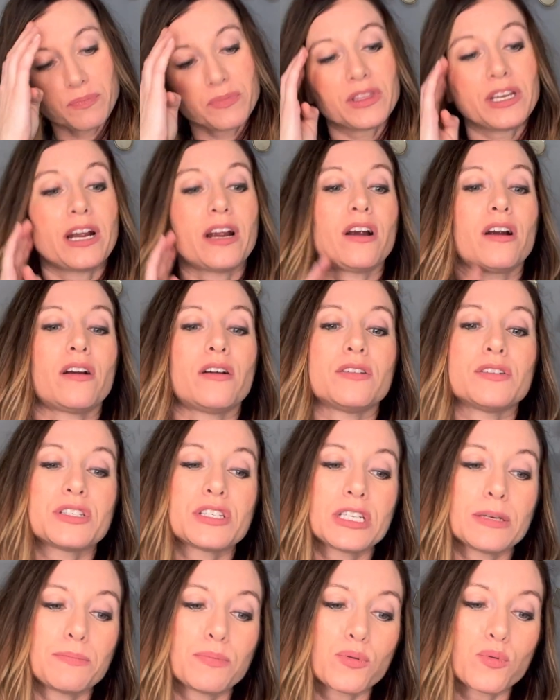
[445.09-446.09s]
Their
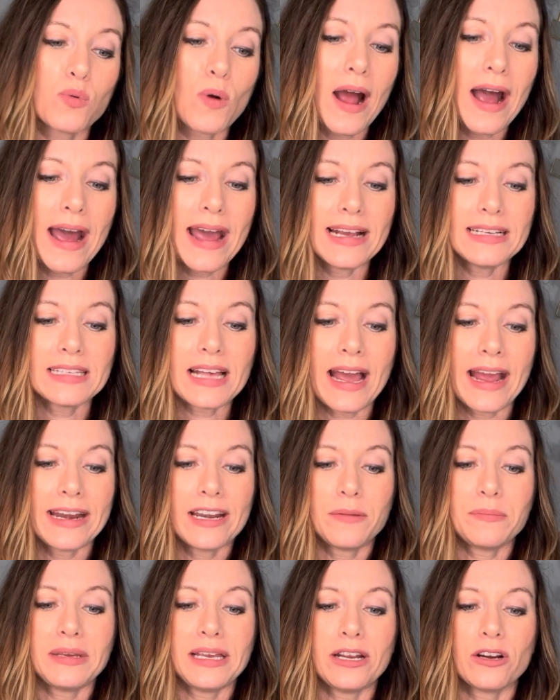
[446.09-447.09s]
surprise
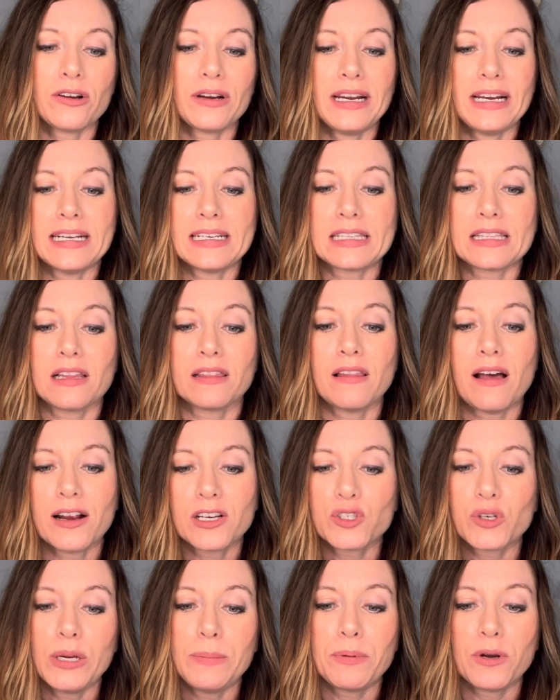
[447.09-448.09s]
item here is the
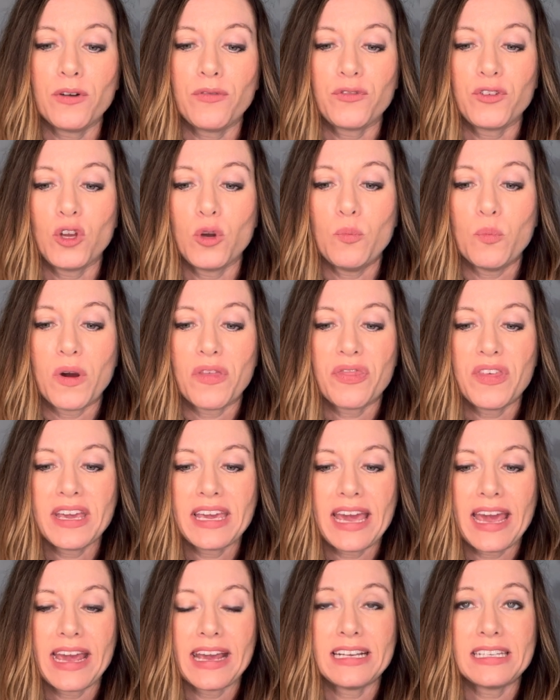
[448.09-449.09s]
luxury perfume with the
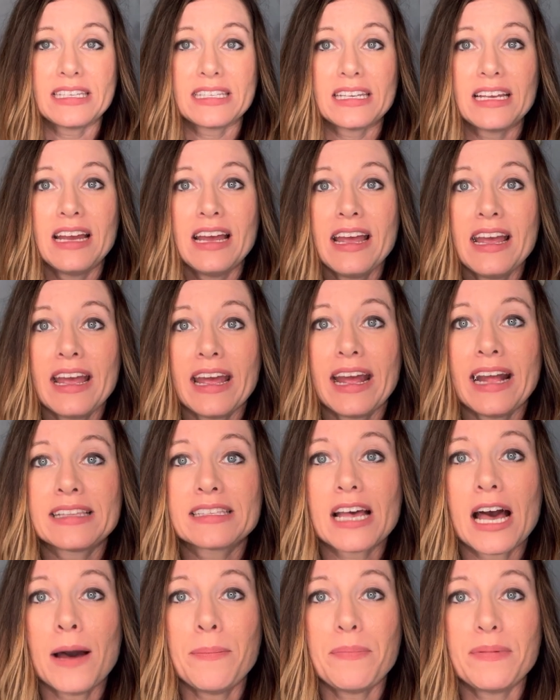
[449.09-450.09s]
case. It's
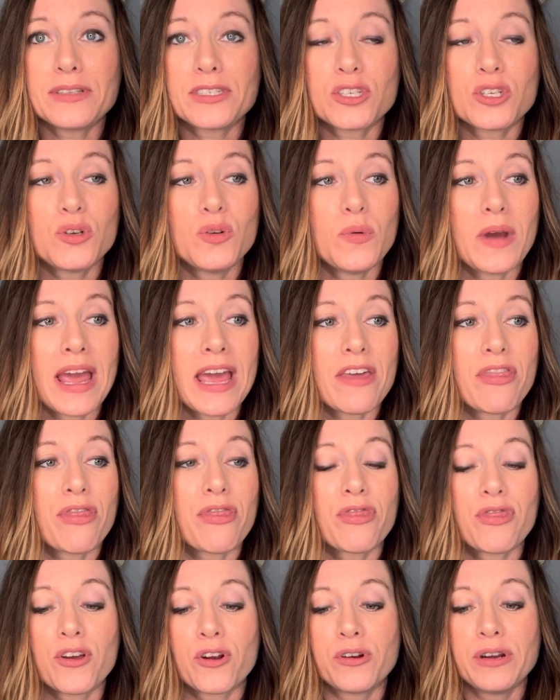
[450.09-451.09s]
up to a
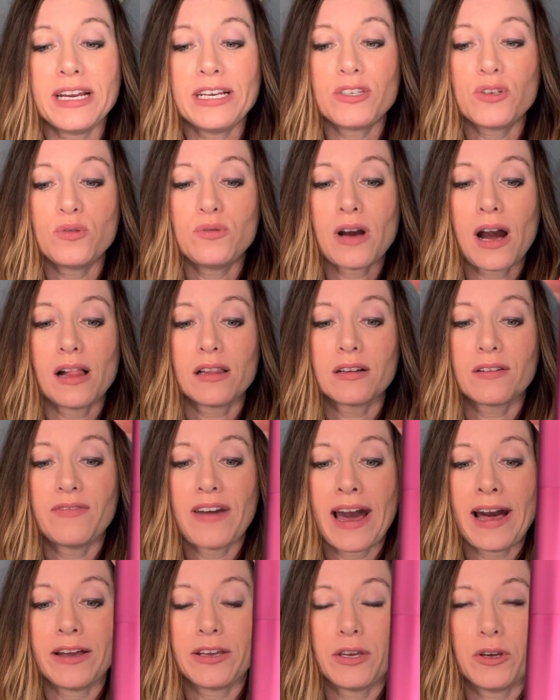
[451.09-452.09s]
$32
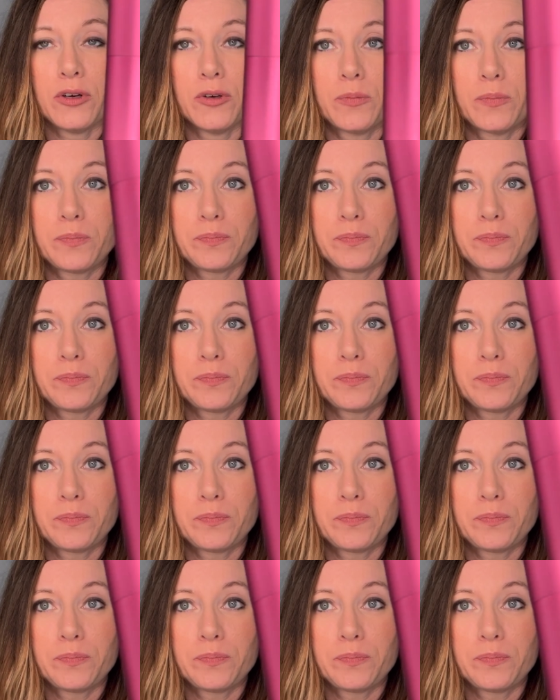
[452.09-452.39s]
value.